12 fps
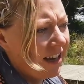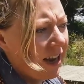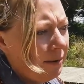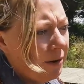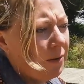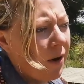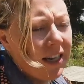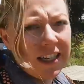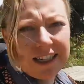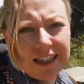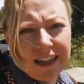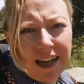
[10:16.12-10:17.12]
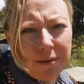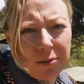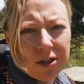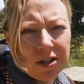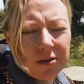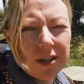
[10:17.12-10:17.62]
I've been wanting to kind of
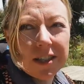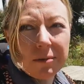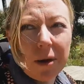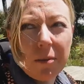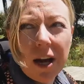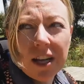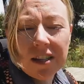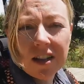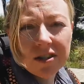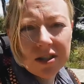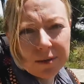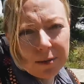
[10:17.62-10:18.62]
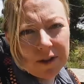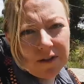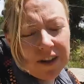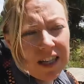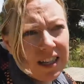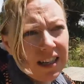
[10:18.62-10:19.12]
push the rest of my body, not just my
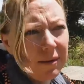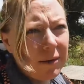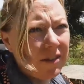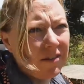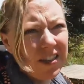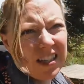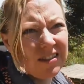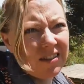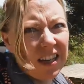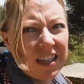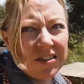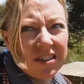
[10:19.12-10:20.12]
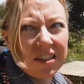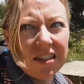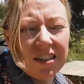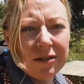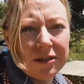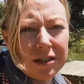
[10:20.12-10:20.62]
feet. Now my feet don't actually
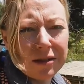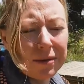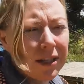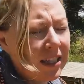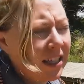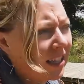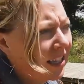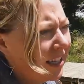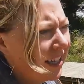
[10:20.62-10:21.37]
hurt, which is really